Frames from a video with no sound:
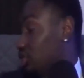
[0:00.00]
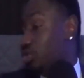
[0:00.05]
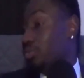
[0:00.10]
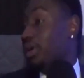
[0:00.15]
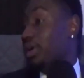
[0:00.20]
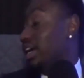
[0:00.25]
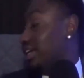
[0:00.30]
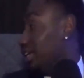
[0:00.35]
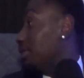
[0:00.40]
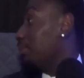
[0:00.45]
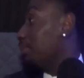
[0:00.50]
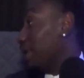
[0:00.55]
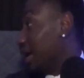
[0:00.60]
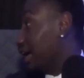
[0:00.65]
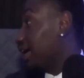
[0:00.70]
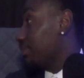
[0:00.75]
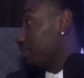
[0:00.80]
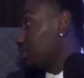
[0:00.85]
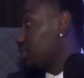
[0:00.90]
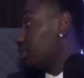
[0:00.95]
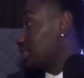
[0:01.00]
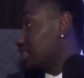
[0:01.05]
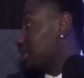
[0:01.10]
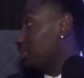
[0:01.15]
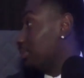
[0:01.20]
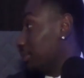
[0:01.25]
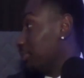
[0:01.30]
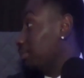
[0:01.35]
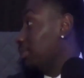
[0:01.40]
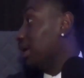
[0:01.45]
you might get back
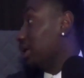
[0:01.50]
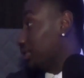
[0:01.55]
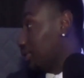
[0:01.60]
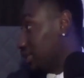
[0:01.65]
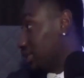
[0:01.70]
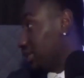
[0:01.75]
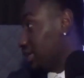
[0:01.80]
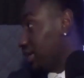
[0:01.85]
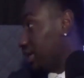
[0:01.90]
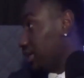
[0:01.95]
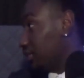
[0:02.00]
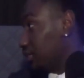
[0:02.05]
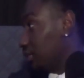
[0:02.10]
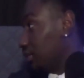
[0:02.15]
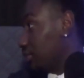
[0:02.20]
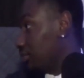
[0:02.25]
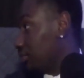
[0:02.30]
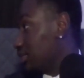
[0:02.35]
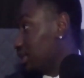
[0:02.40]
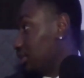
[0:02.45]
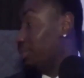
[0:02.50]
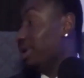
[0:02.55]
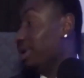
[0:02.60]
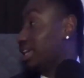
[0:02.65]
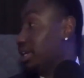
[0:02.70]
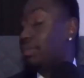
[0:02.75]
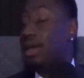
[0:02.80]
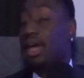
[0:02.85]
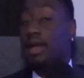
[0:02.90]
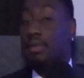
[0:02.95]
something better than that. You know what I'm saying? You might
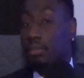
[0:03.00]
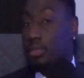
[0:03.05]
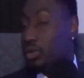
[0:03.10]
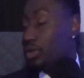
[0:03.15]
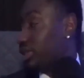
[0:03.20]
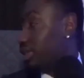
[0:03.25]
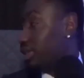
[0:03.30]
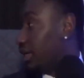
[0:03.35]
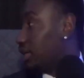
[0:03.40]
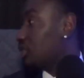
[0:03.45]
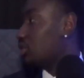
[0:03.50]
get back more than that.